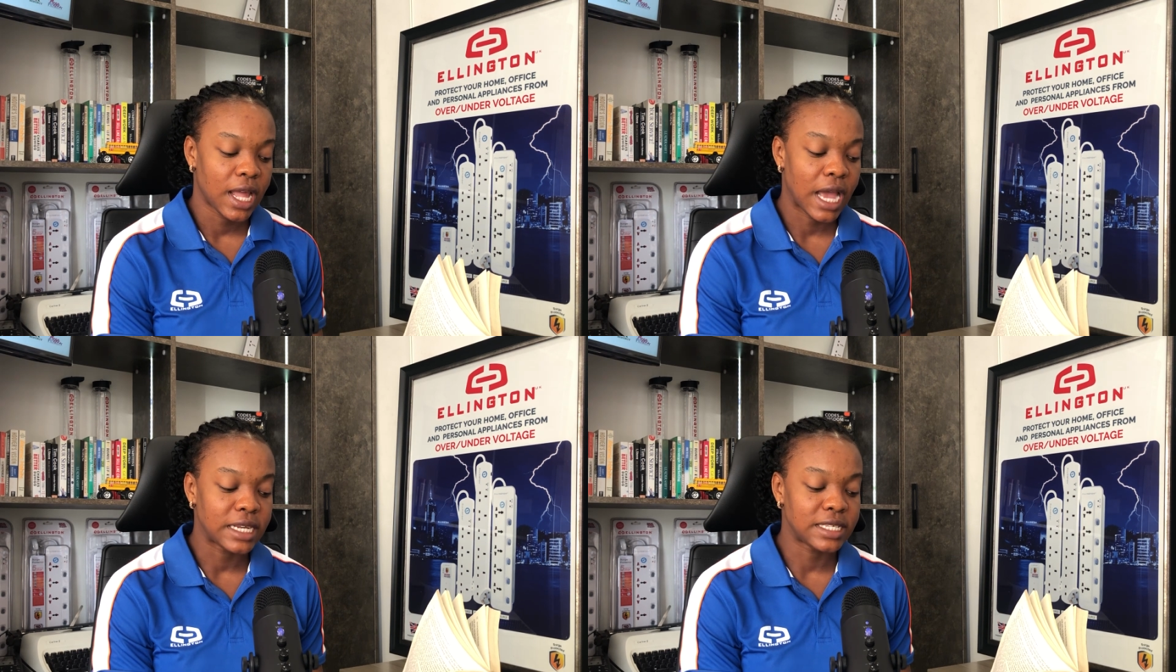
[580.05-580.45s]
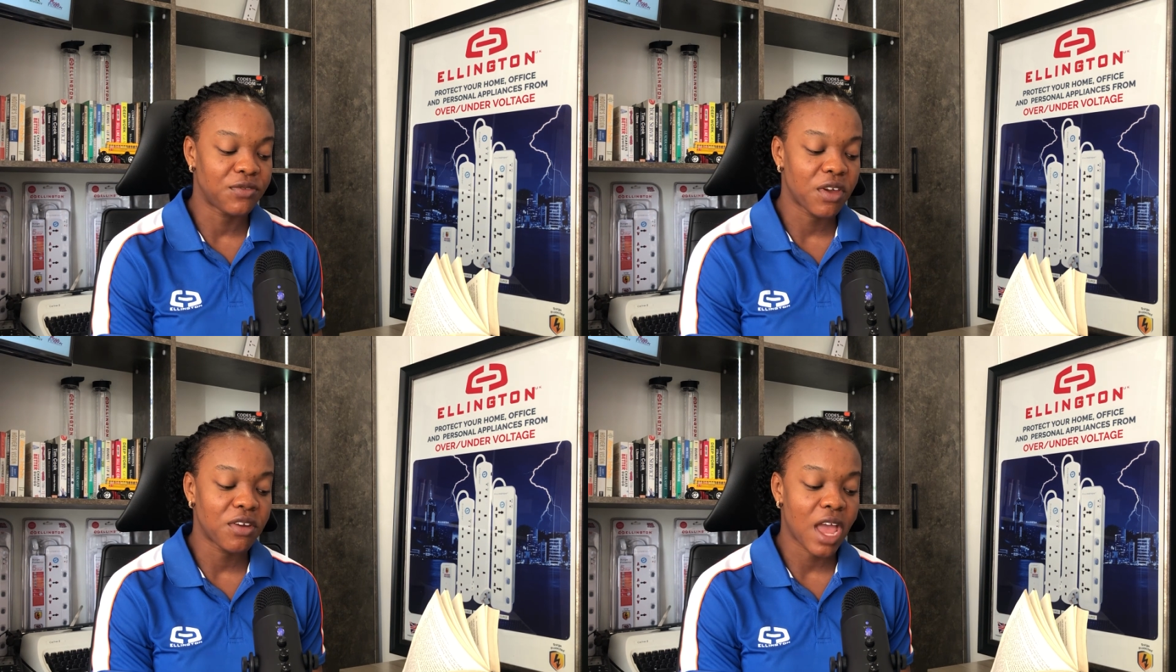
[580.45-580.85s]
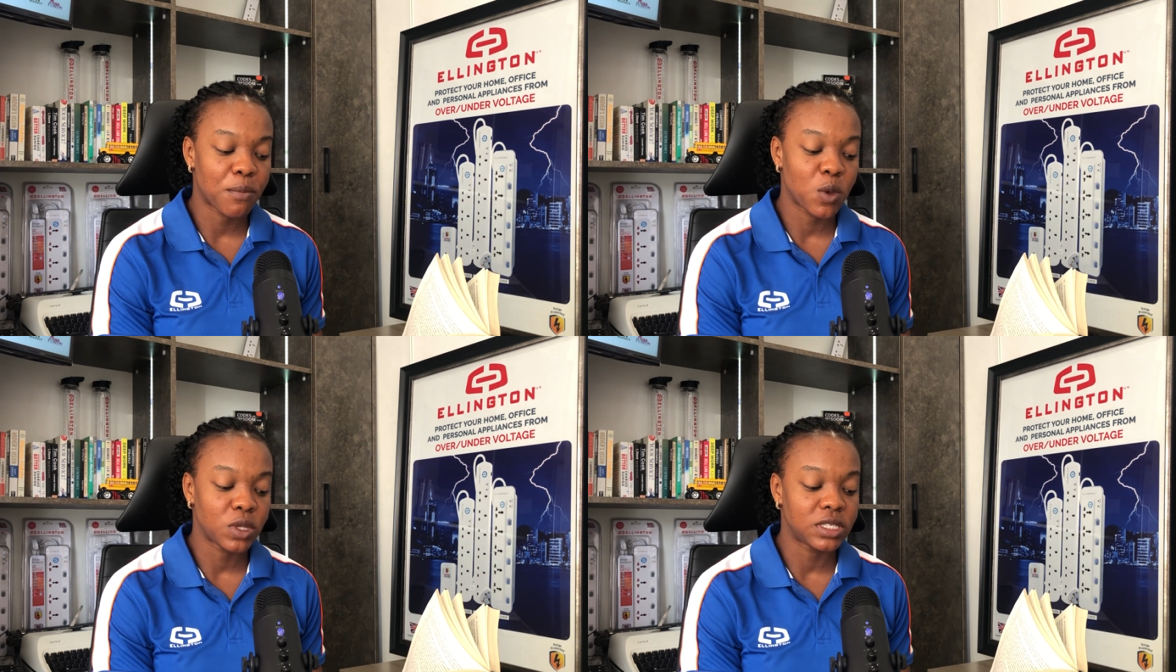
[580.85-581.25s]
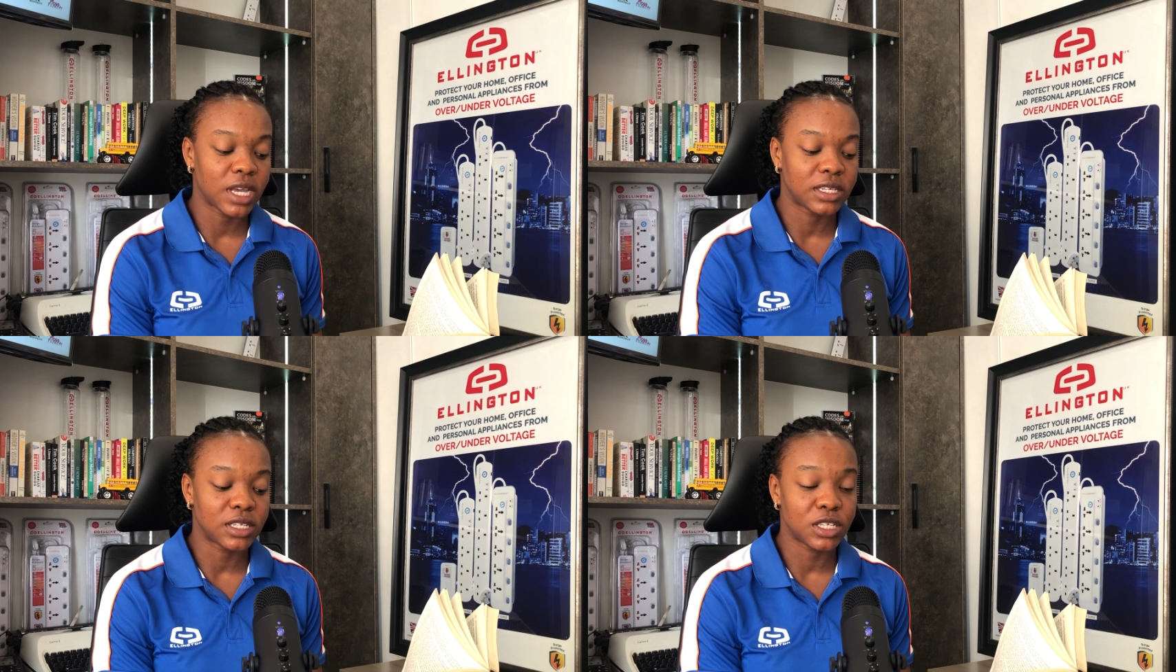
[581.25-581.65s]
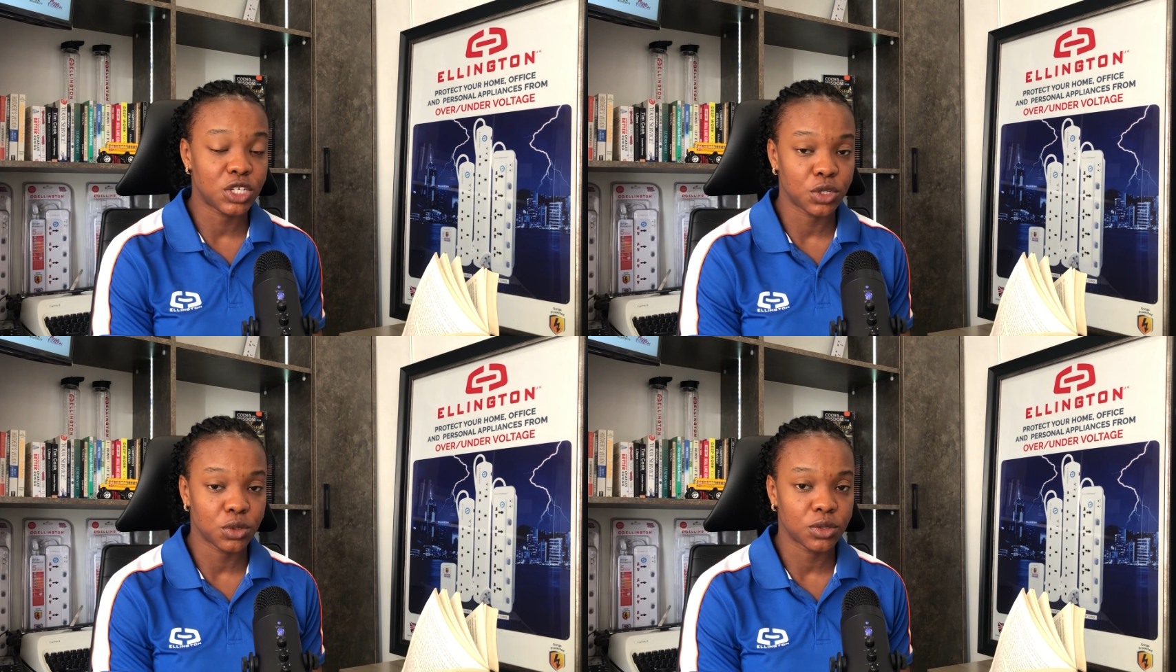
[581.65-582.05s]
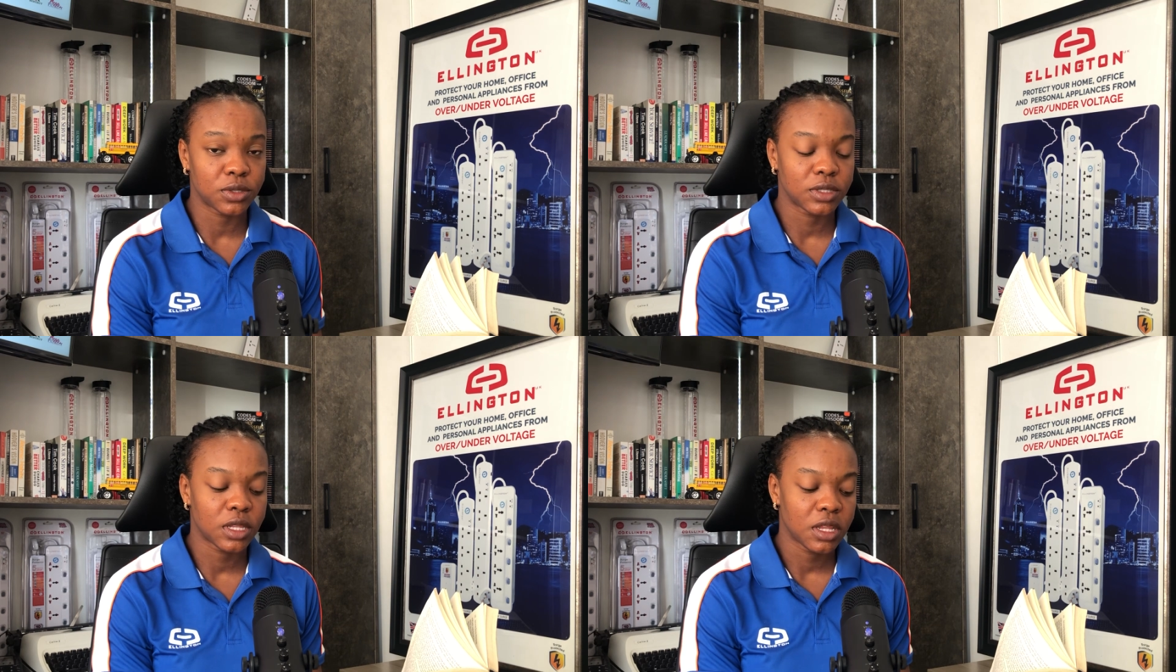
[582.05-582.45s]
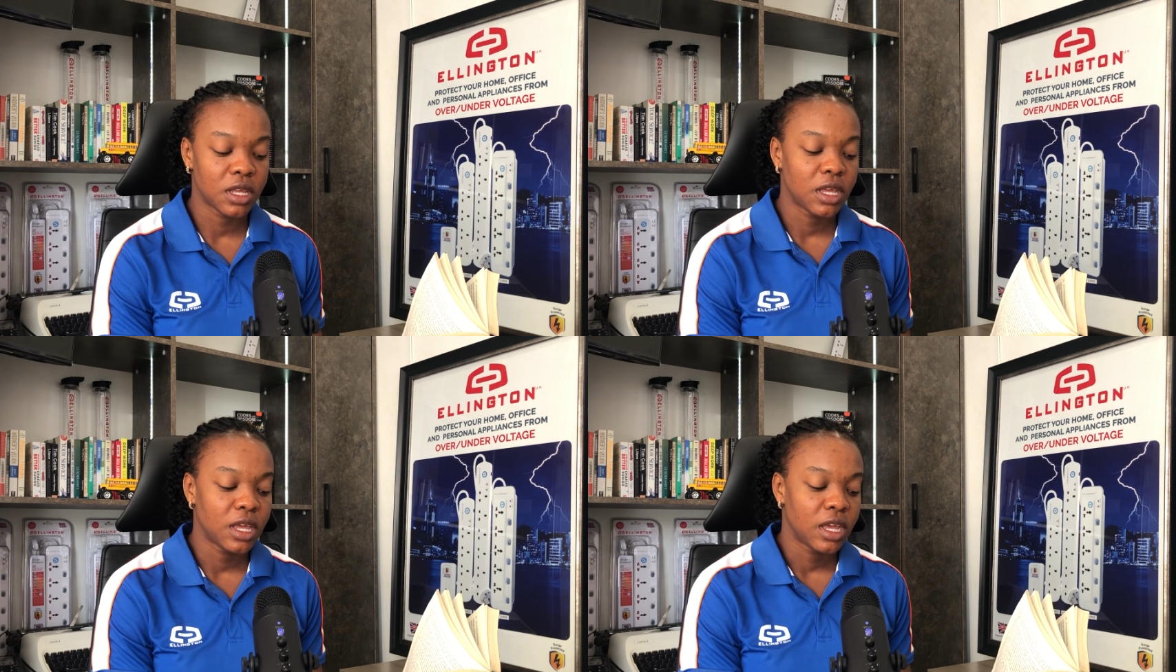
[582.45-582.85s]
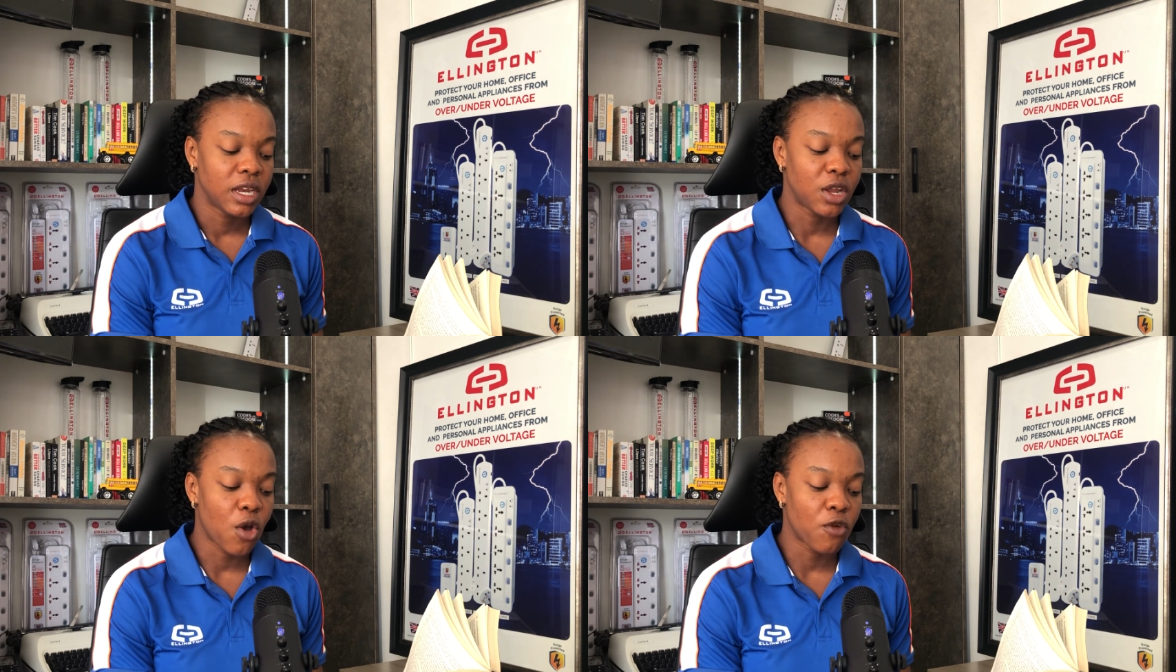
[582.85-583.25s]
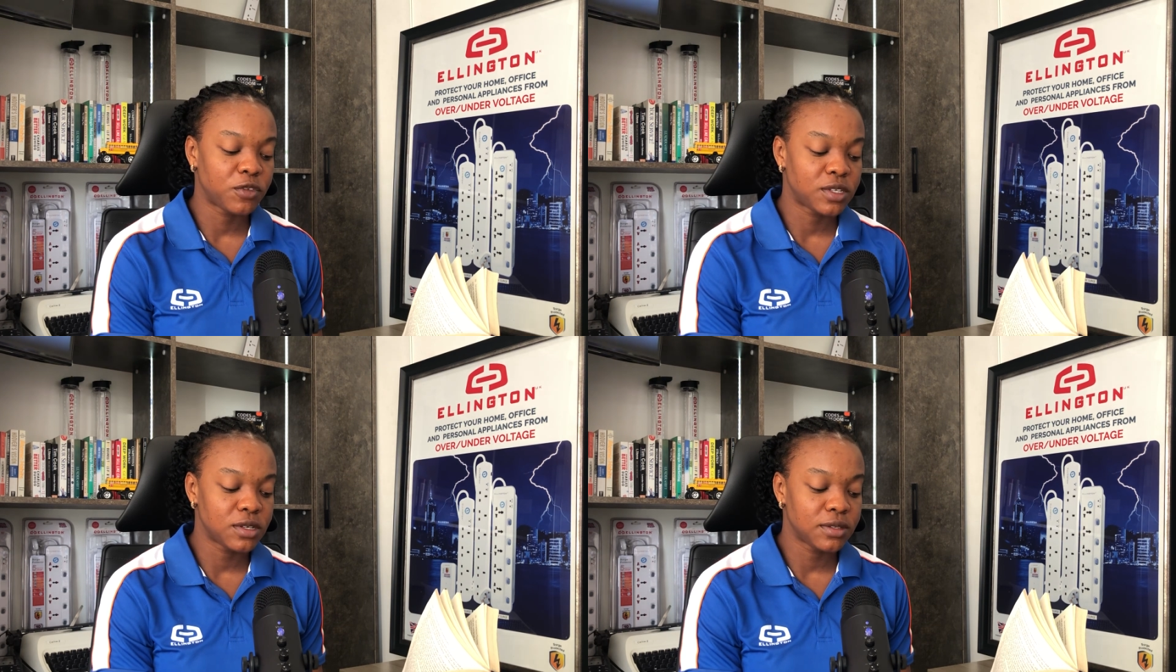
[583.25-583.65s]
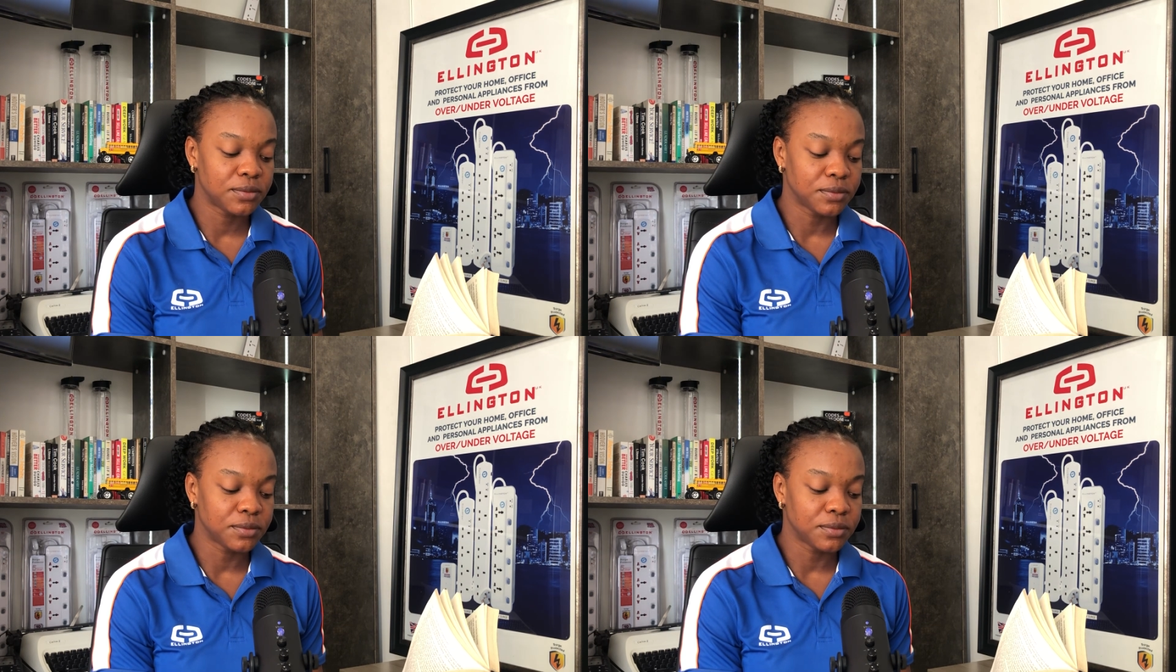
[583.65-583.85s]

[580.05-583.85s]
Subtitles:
and is very happy with their decision, they often